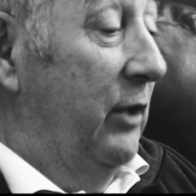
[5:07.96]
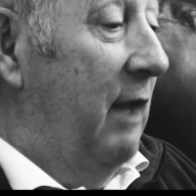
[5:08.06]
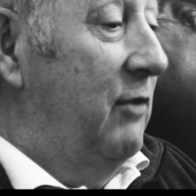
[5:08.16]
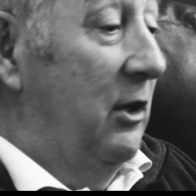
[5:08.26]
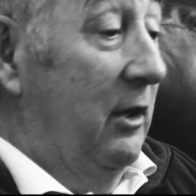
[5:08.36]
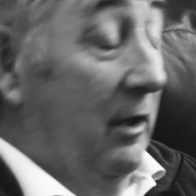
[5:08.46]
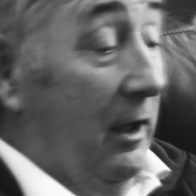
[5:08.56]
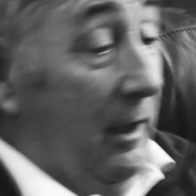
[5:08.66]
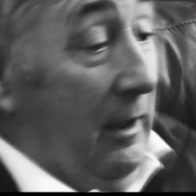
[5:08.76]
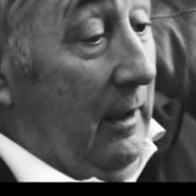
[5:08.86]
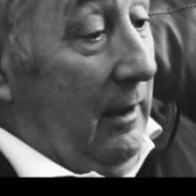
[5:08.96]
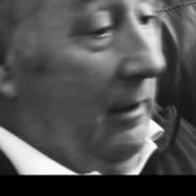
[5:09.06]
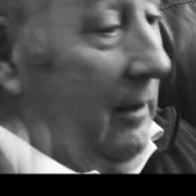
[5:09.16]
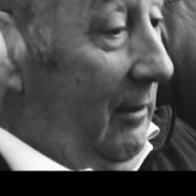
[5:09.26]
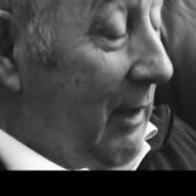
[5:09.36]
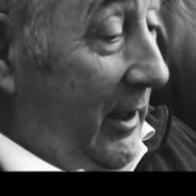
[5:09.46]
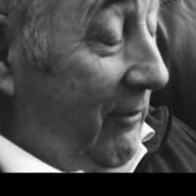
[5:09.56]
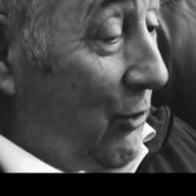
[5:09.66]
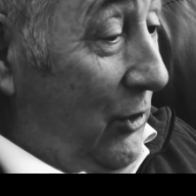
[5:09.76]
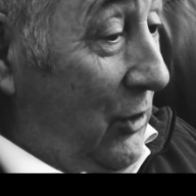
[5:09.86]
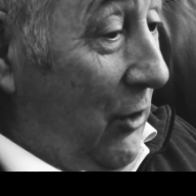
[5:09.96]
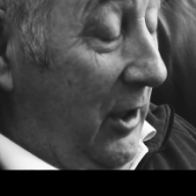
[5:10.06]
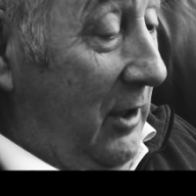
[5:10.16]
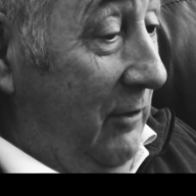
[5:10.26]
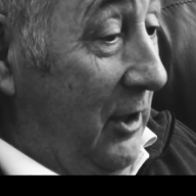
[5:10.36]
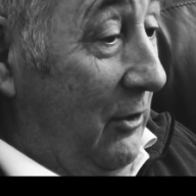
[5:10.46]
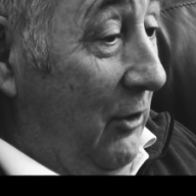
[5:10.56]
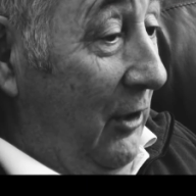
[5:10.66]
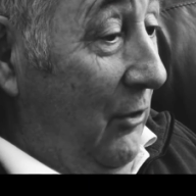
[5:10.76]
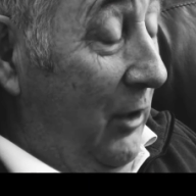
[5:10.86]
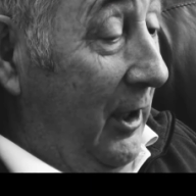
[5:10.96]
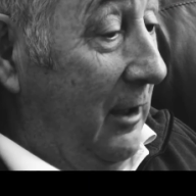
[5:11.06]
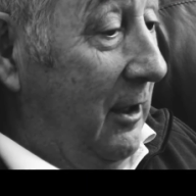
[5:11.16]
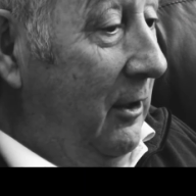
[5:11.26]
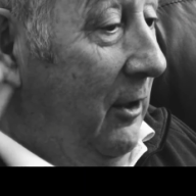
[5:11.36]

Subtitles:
gives you, you have no choice. You've just got to go and get it